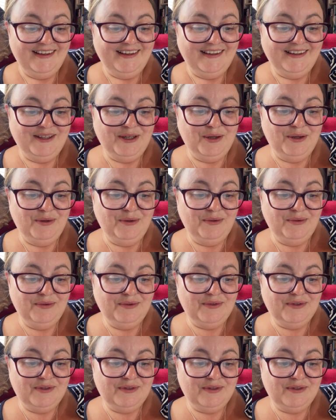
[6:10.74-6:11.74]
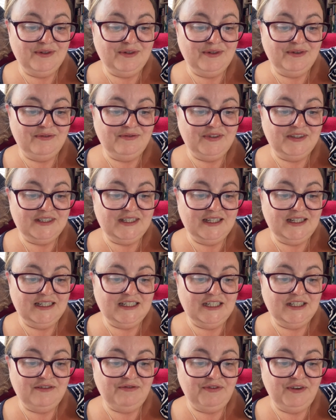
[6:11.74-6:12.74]
Use
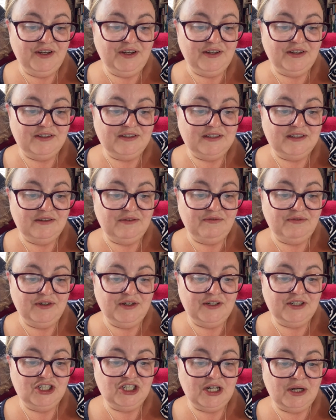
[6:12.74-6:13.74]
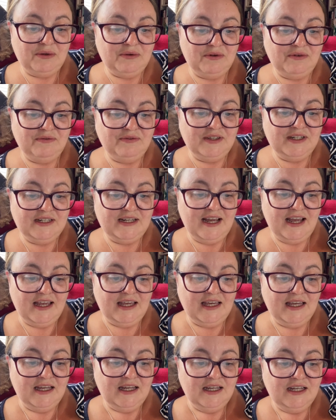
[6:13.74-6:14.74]
facilities first shower of the
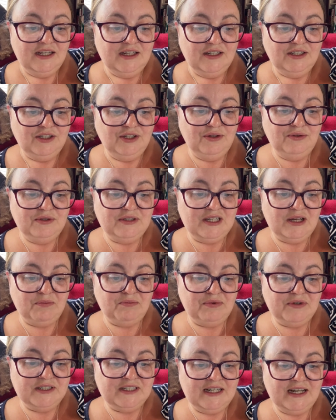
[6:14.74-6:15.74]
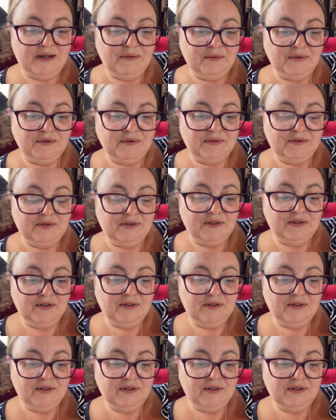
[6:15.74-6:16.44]
day. Use separate towels.